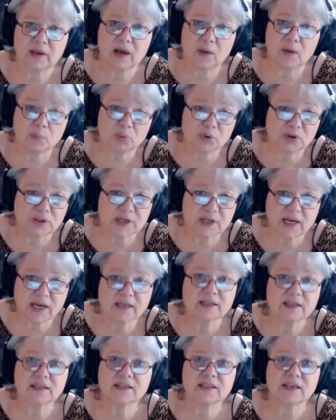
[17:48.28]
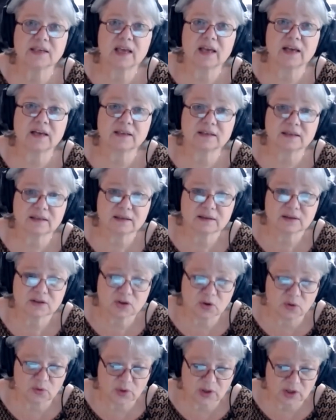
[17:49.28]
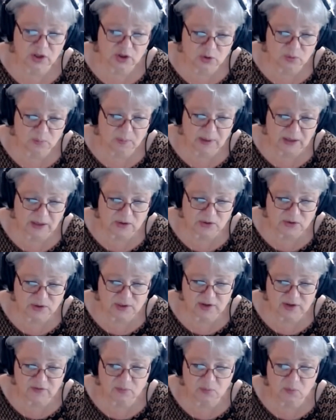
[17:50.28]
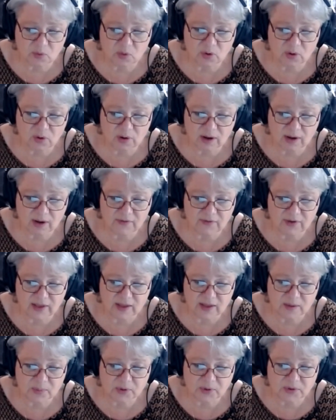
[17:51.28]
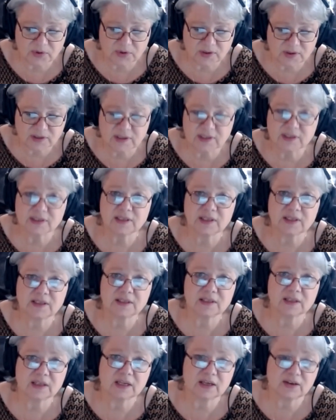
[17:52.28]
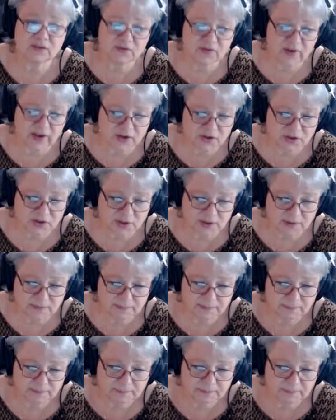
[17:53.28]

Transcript: unprotected sex, so that you make yourself more available to disease and infection.